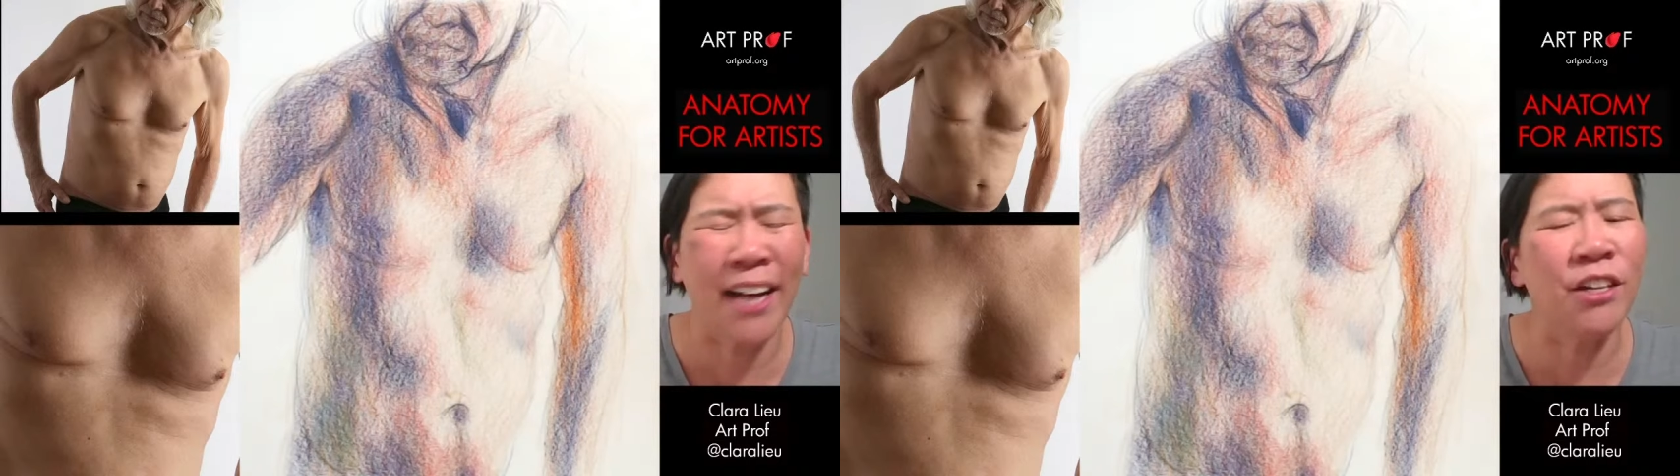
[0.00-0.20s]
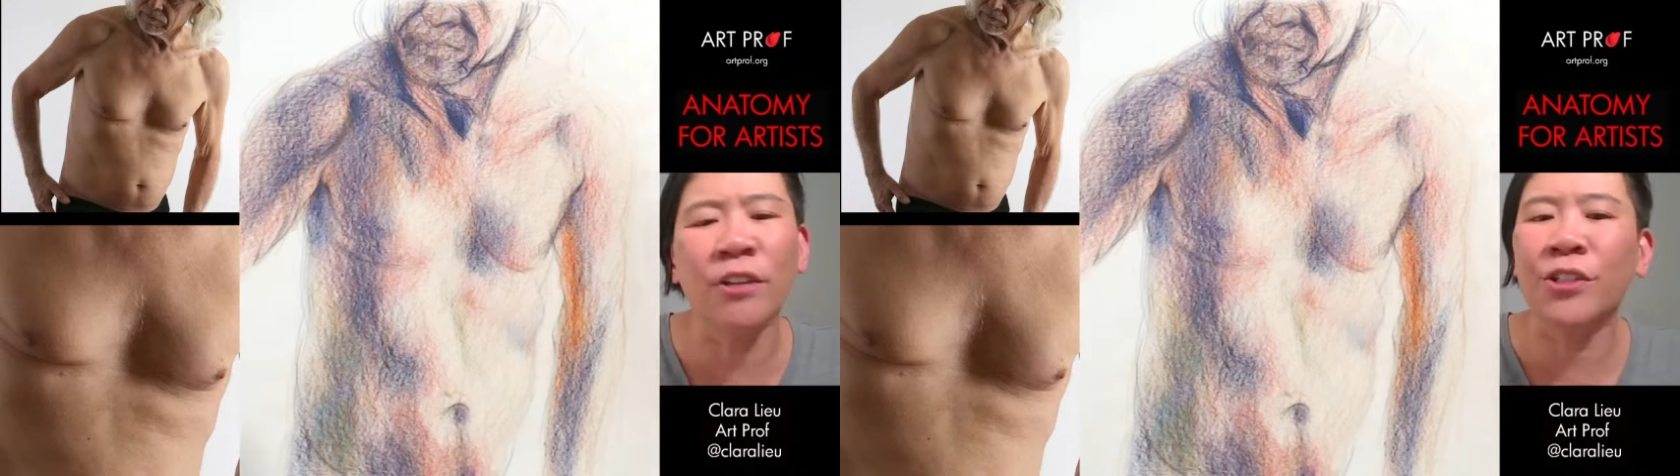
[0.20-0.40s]

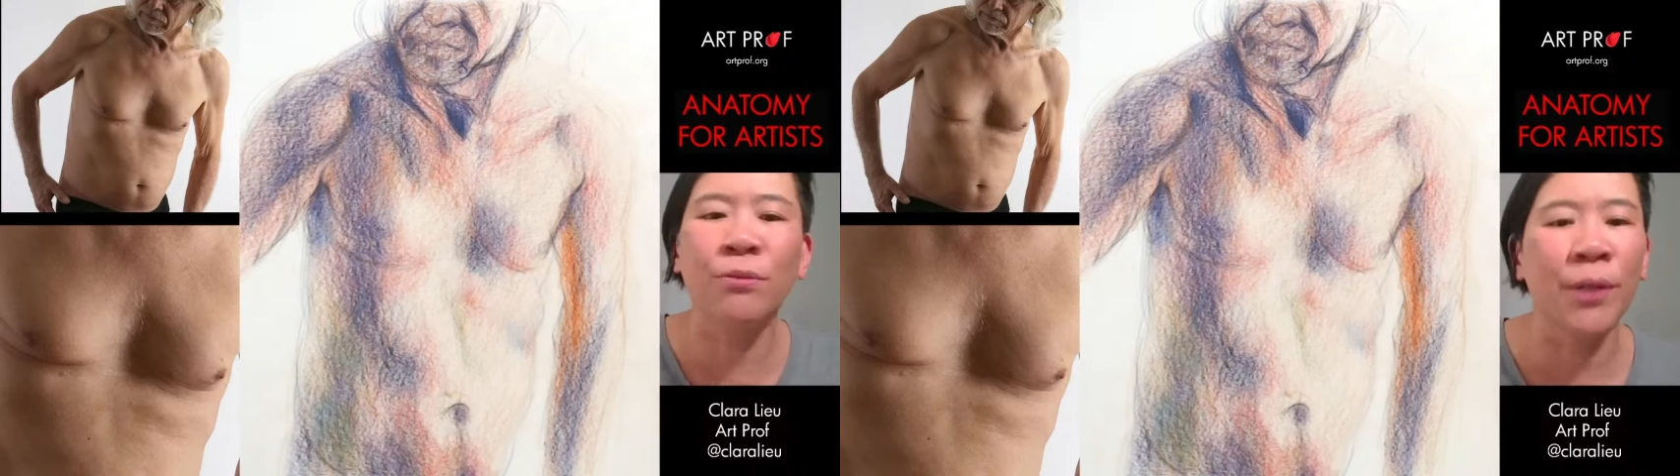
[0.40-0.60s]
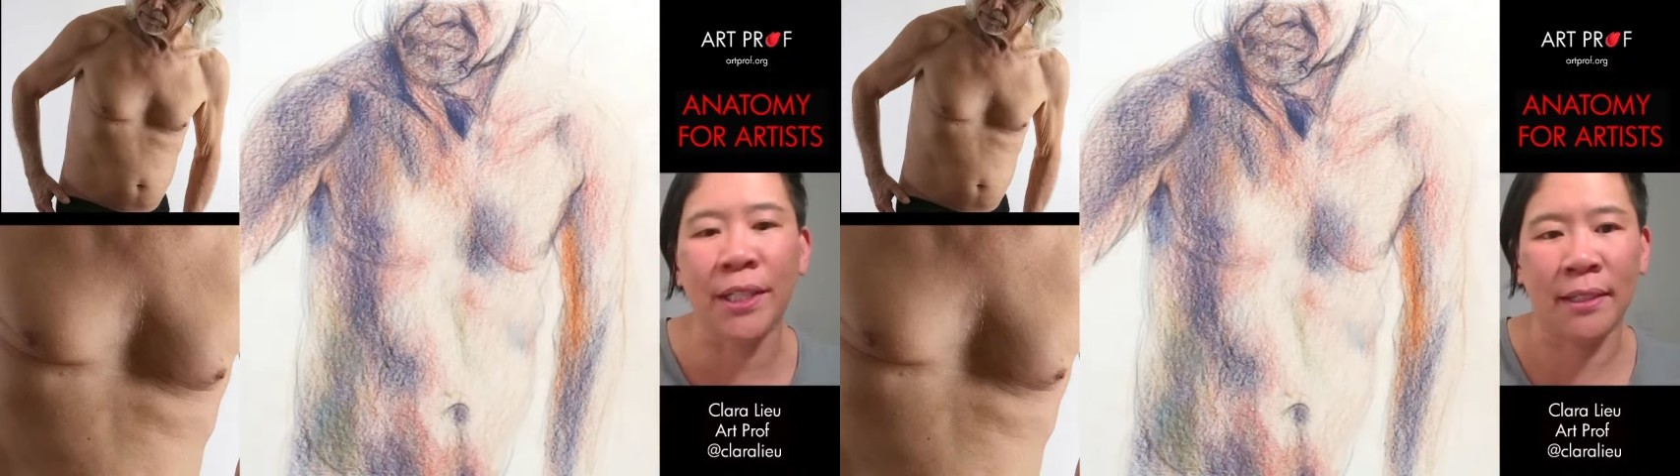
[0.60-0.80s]
I know,
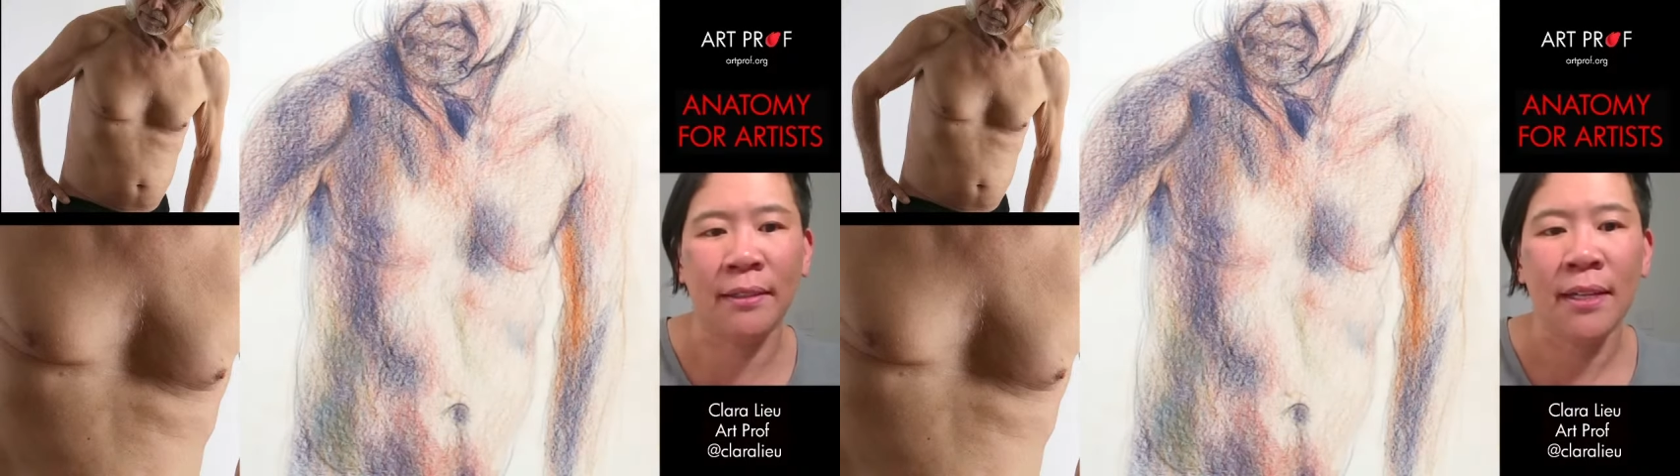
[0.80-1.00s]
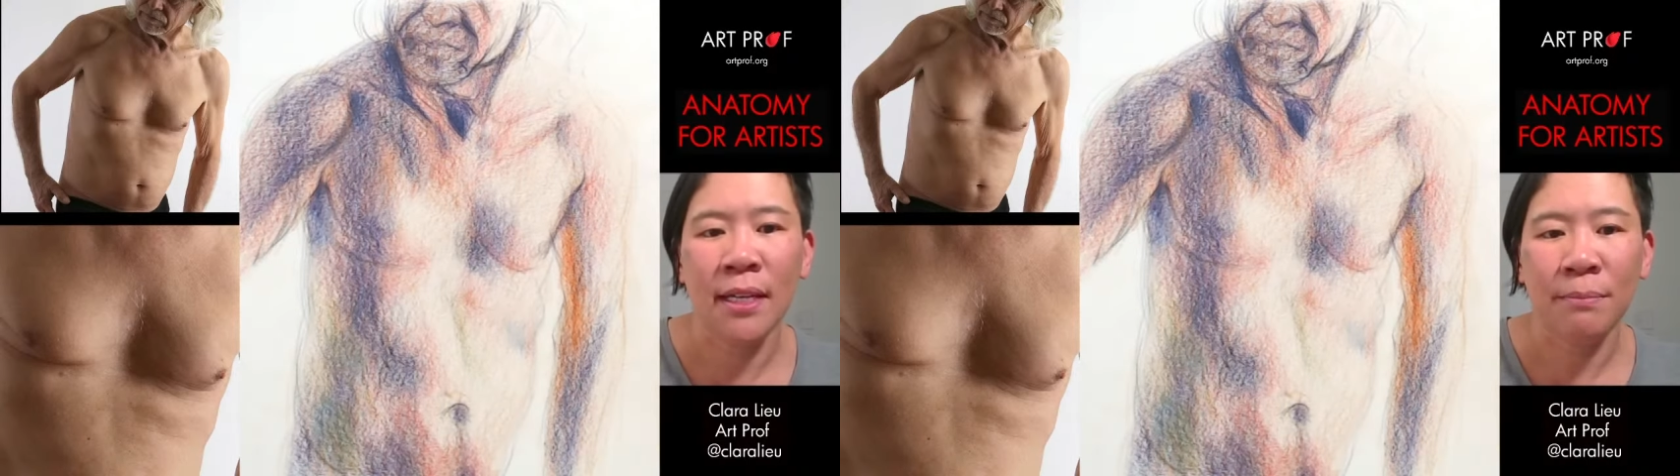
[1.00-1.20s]
you wouldn't,
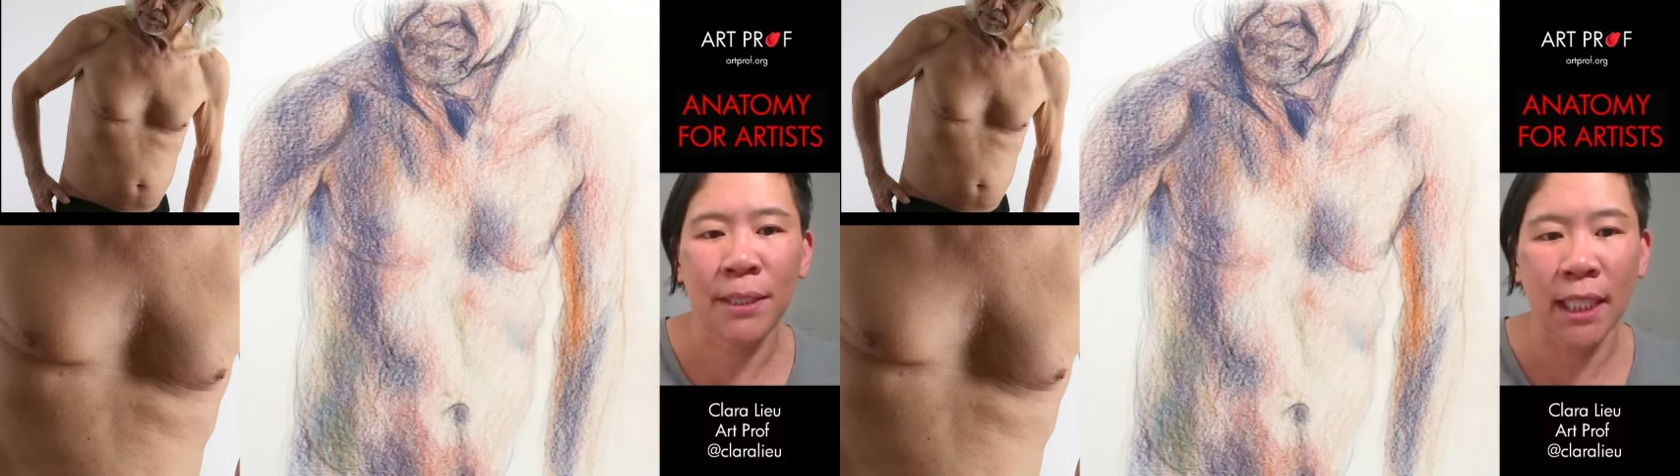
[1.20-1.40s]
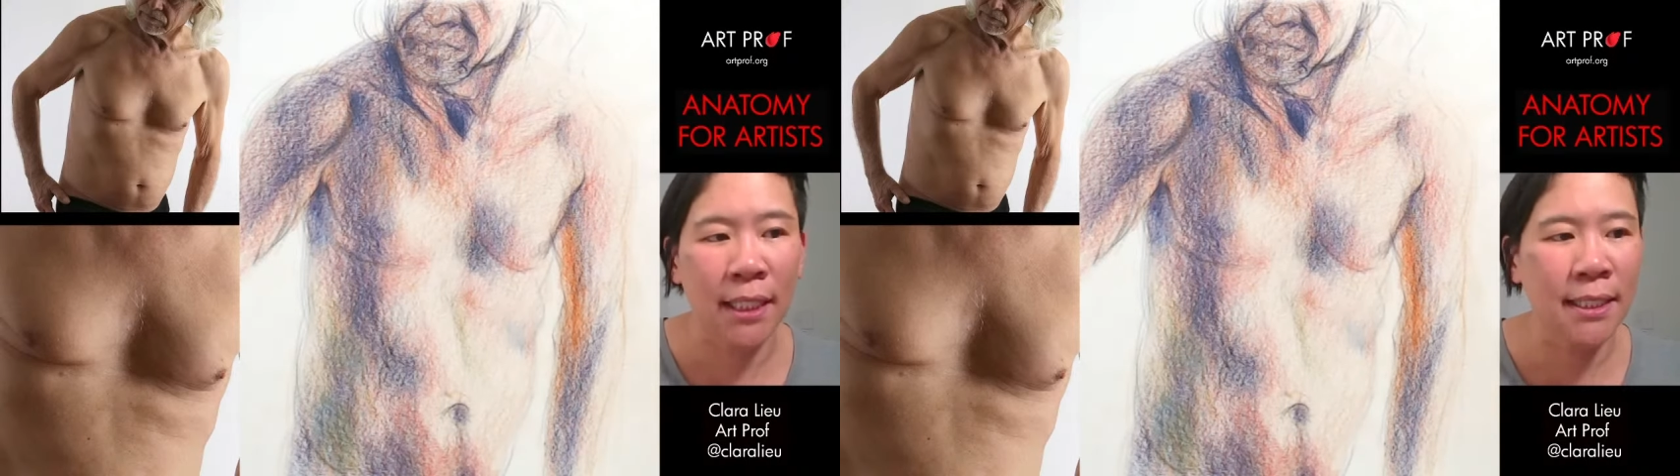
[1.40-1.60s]

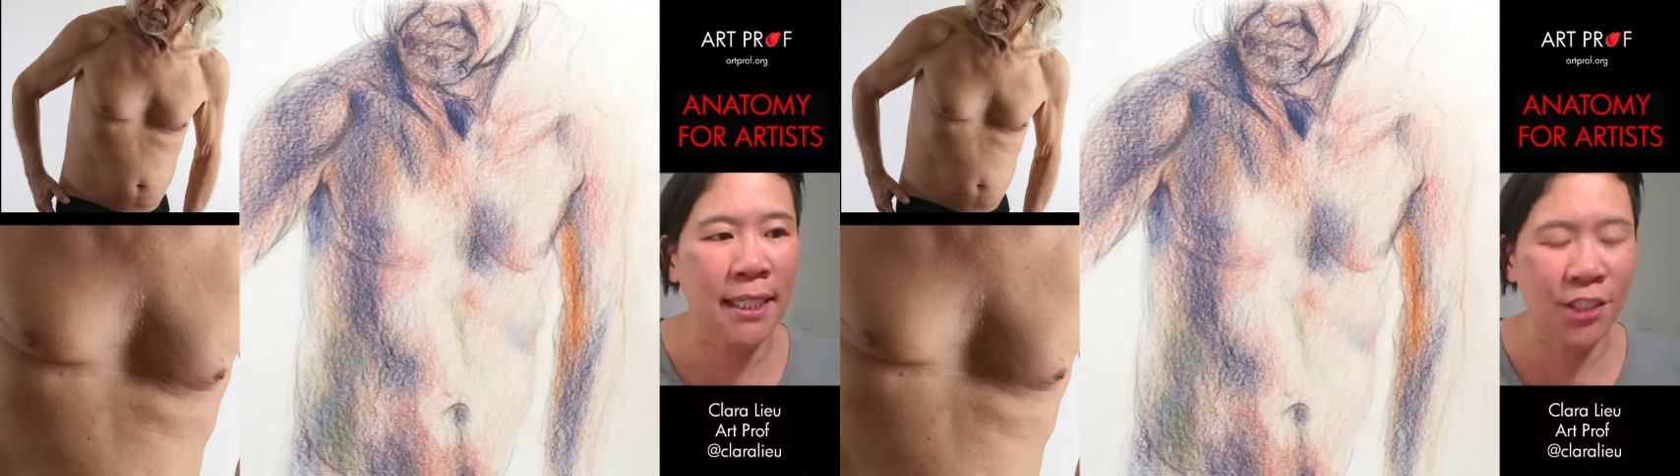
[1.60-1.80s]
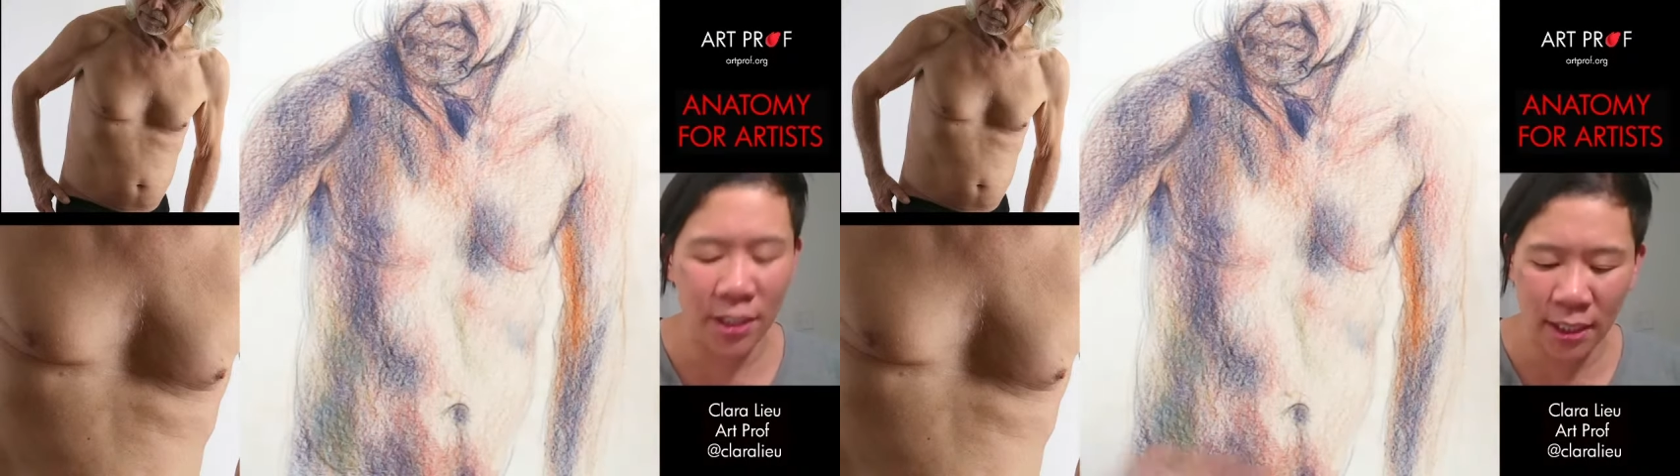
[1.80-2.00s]
because
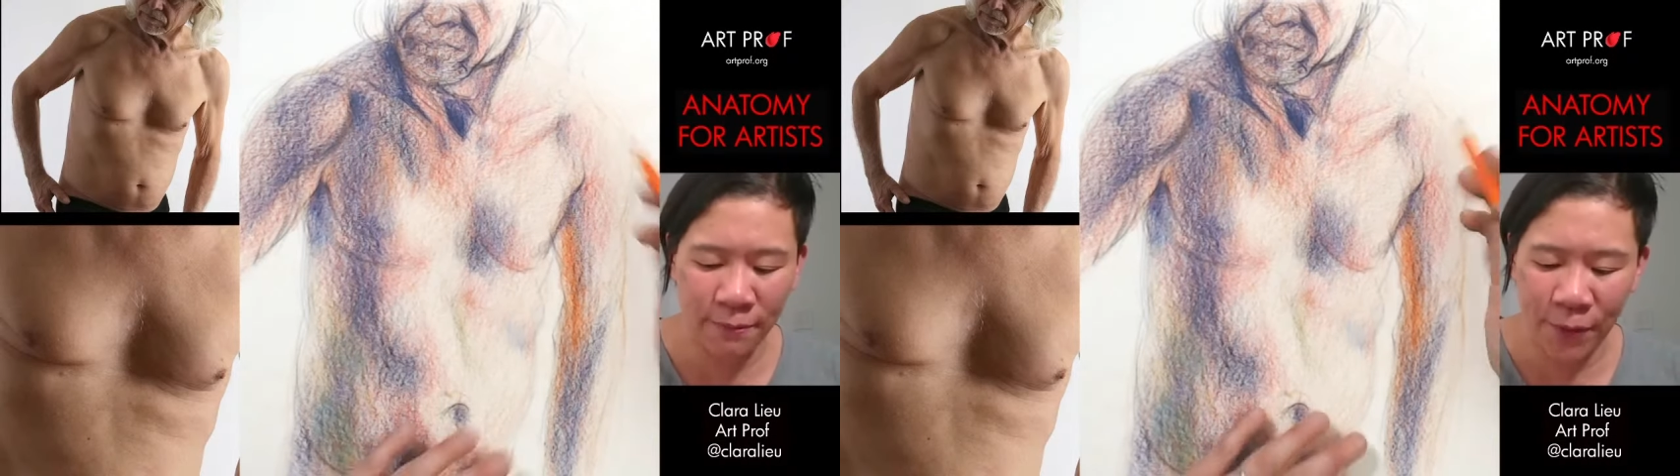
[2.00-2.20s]
it just